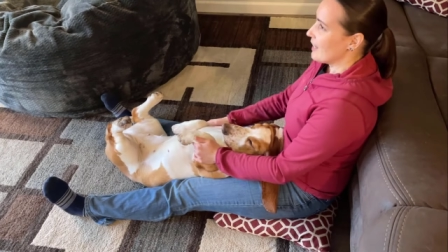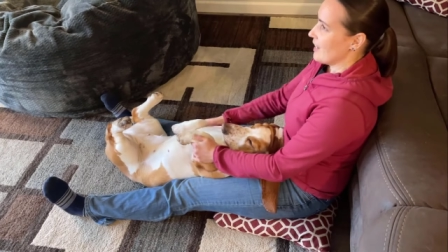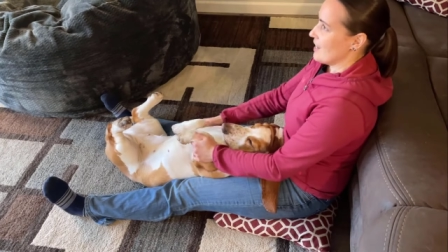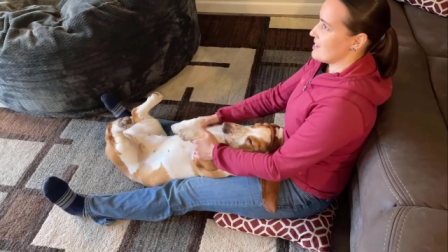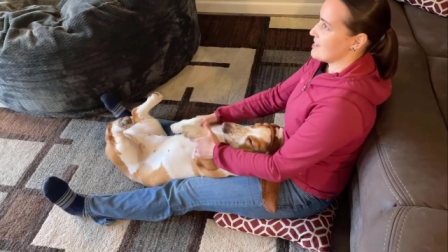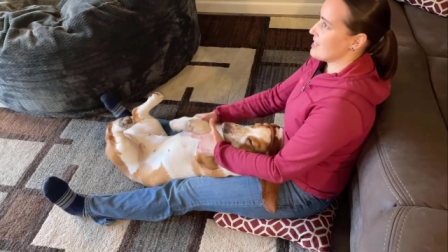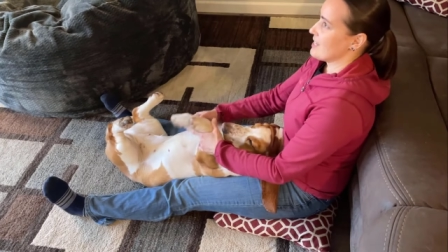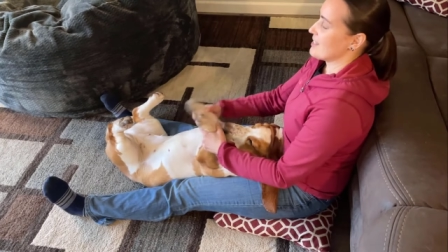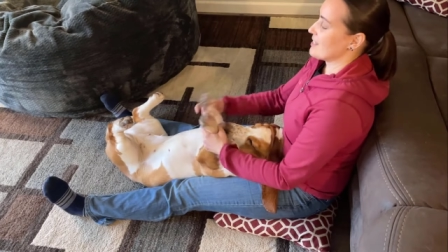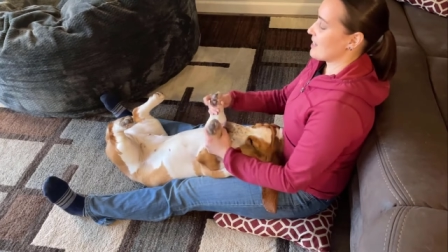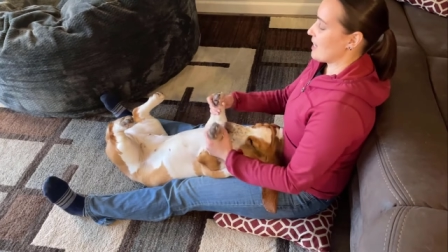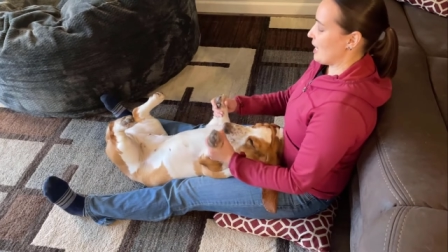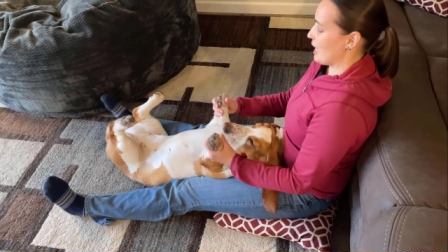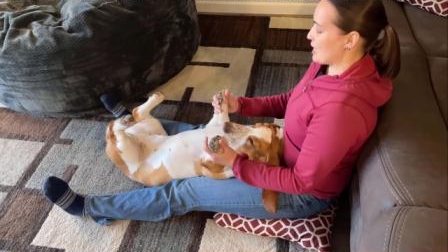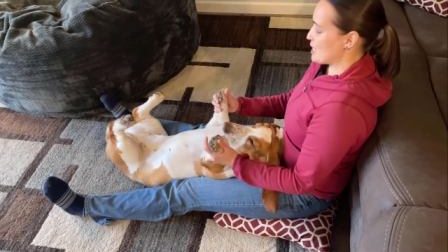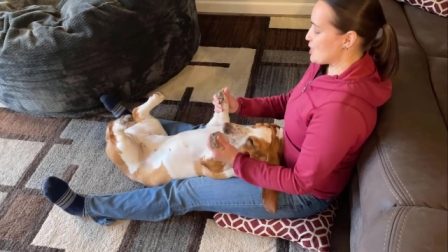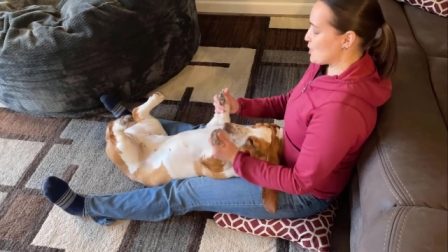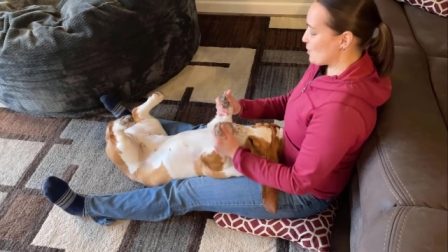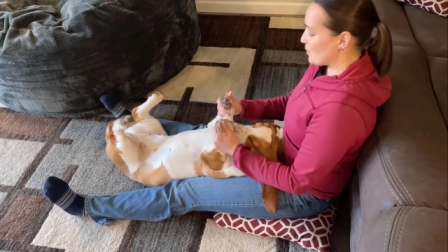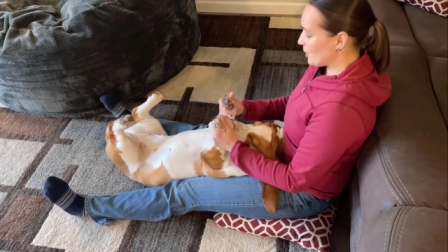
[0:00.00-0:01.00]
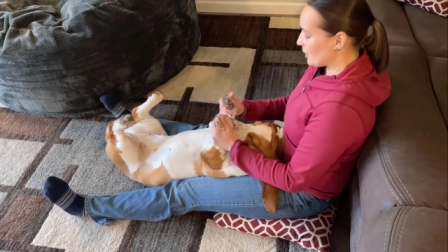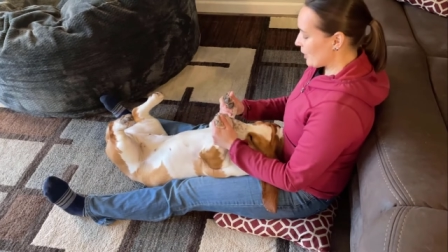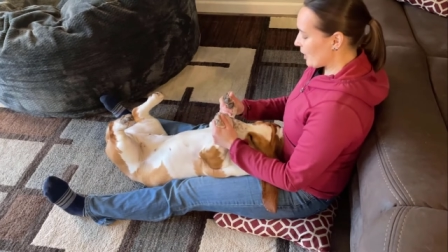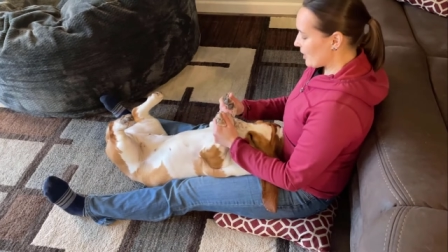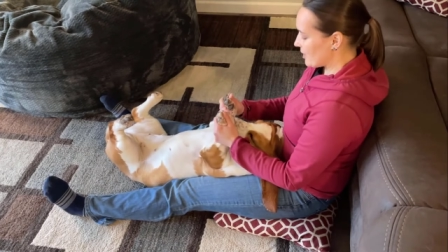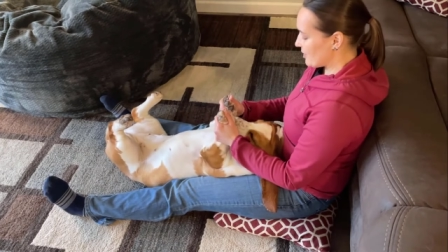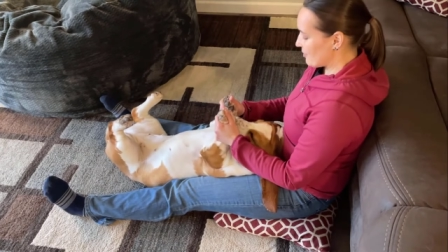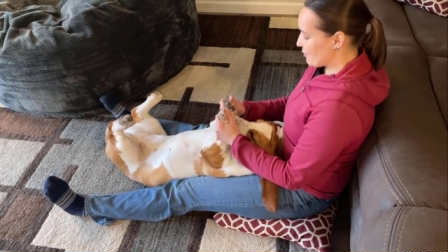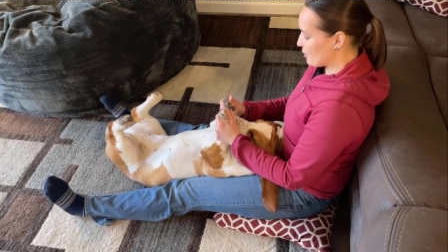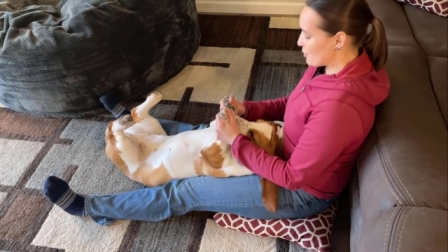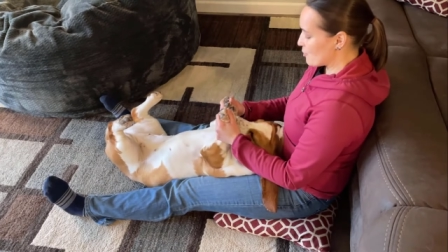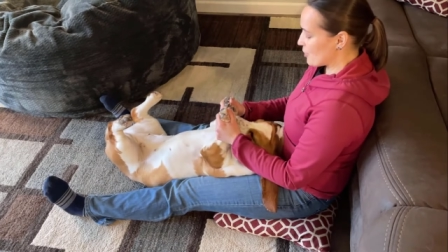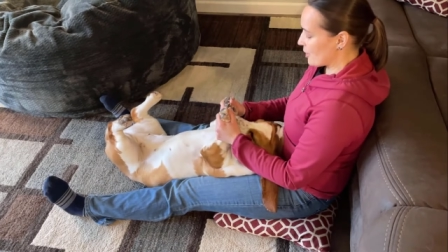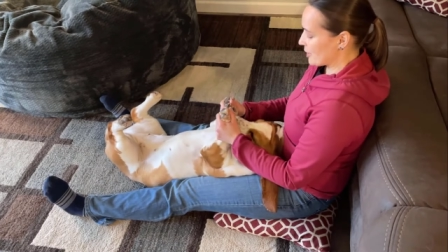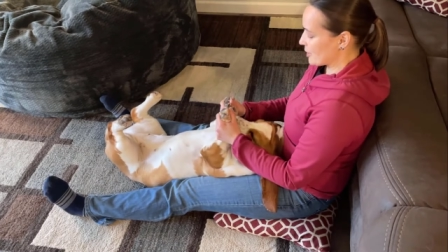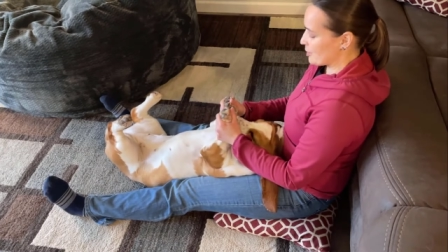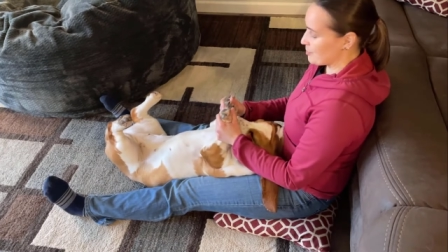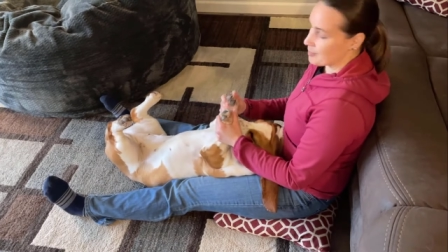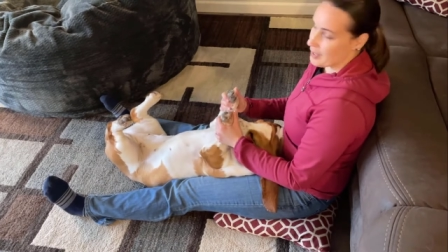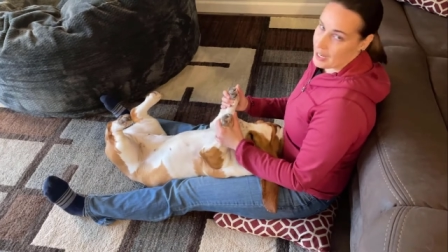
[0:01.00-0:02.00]
is I do a lot of different
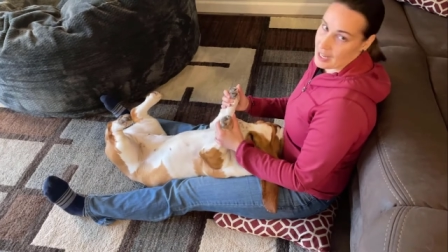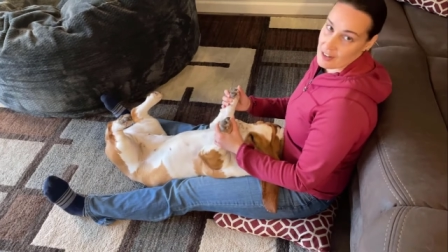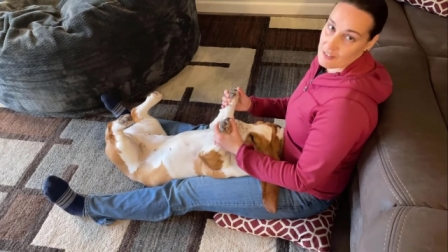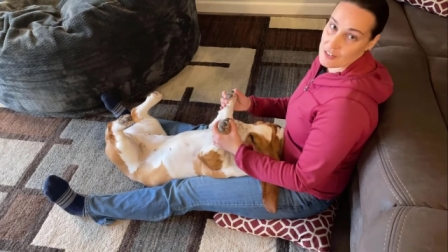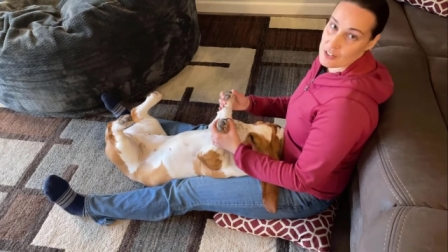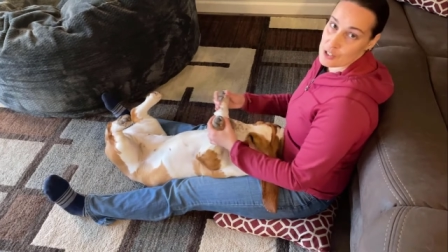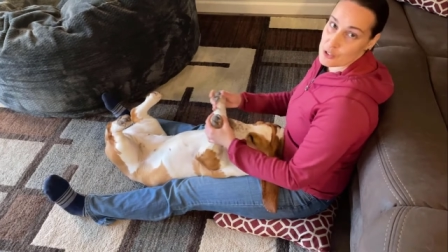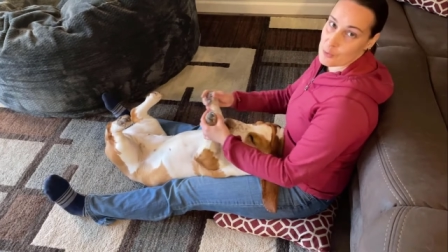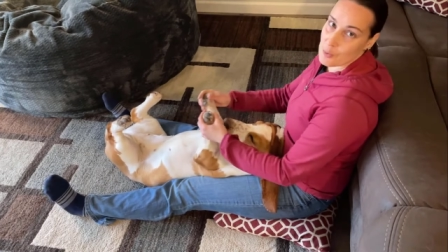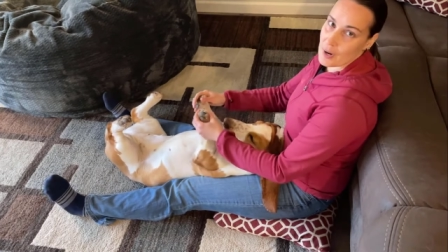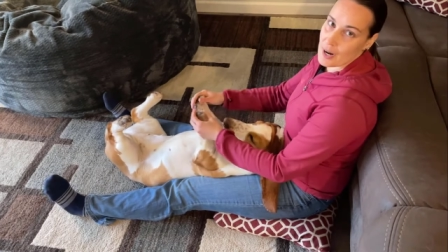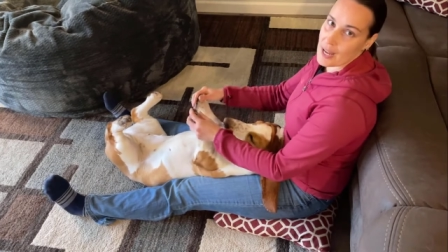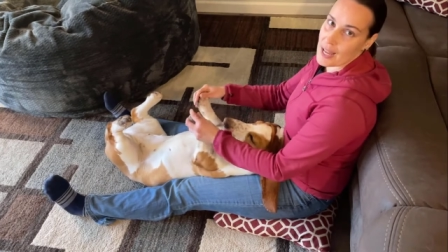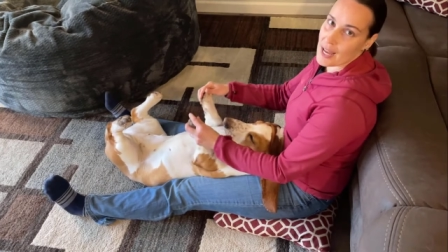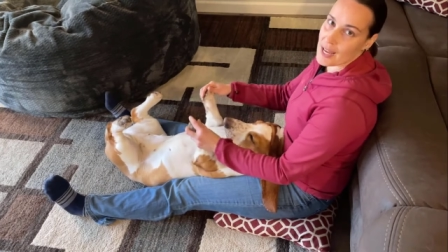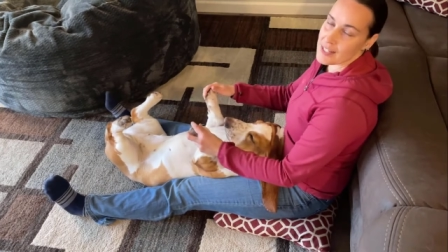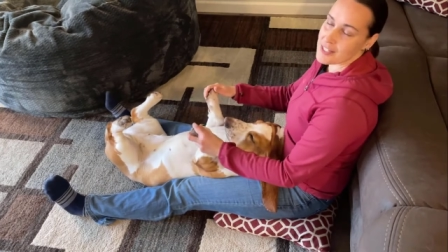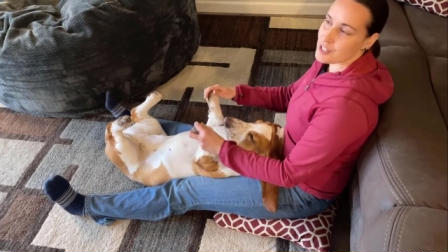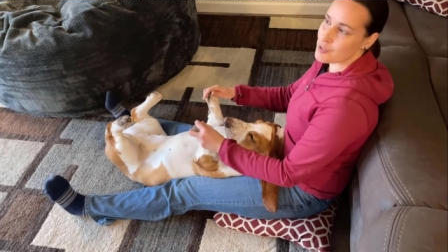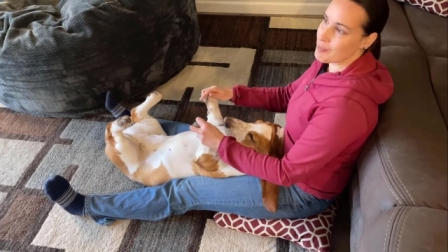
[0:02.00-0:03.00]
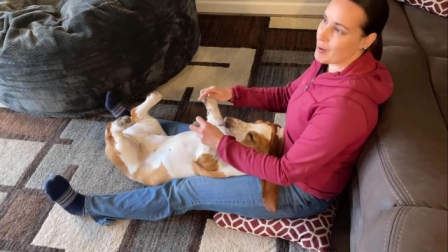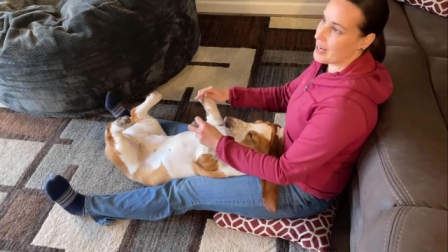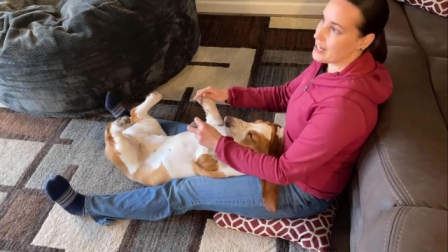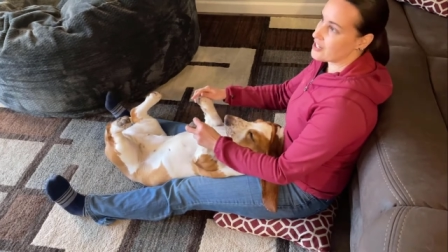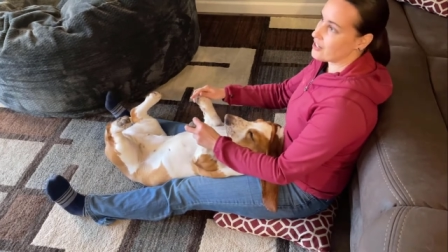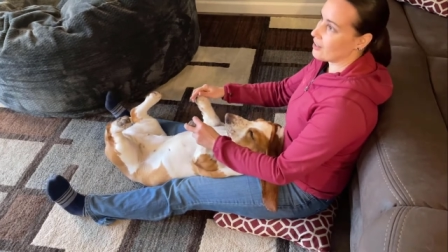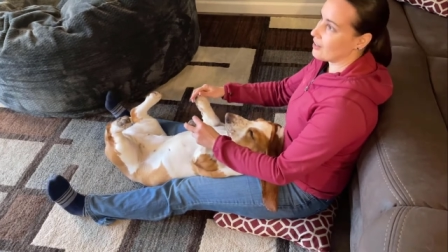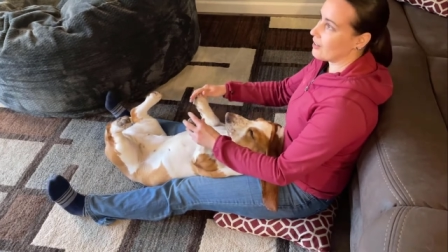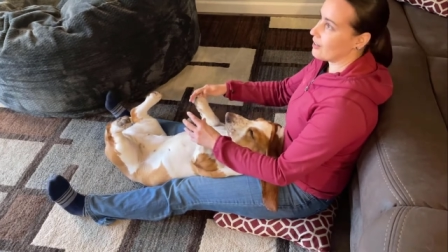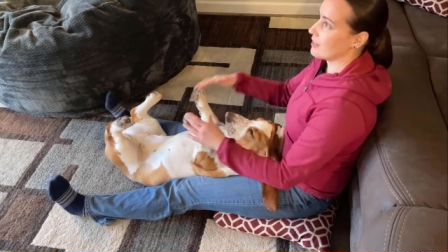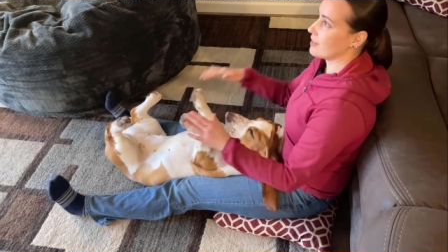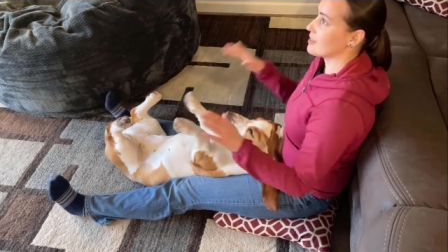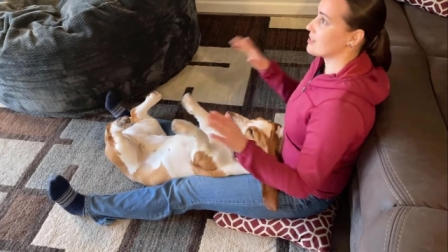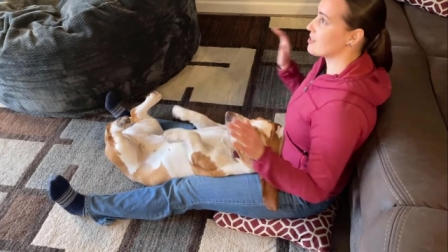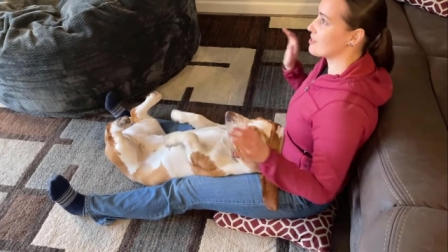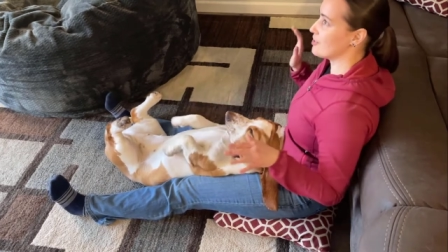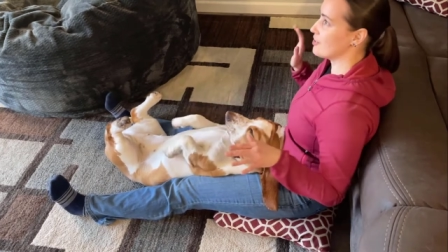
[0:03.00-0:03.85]
tricks and behaviors where I ask my dogs